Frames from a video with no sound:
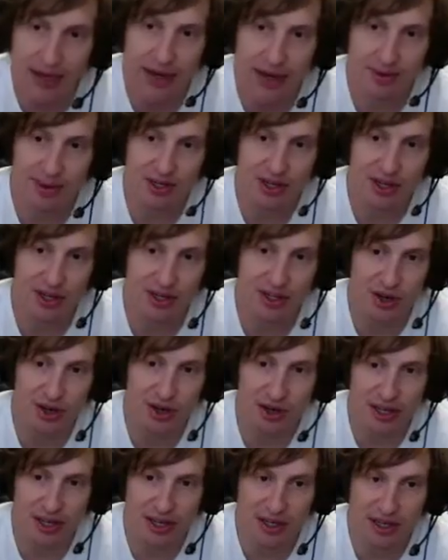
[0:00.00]
that it was going to
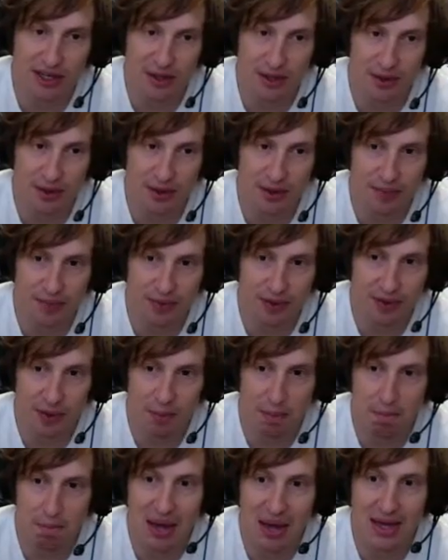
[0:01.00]
turn into the
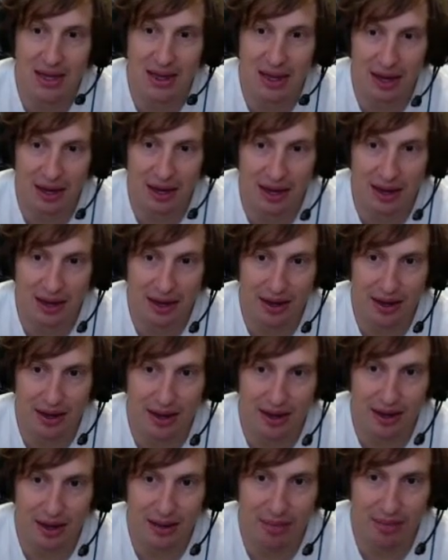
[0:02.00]
melee
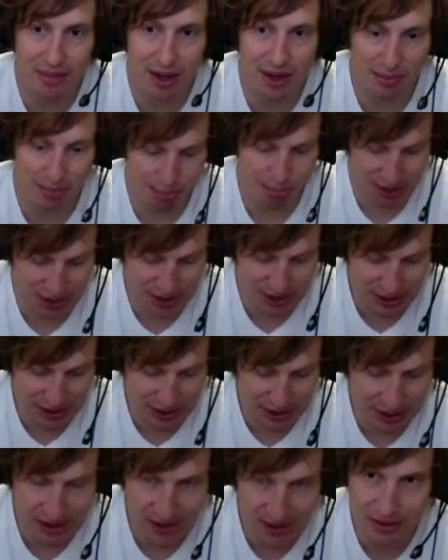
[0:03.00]
that
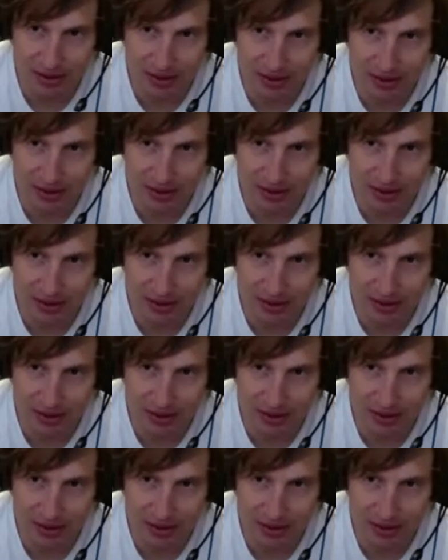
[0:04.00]
preceded it.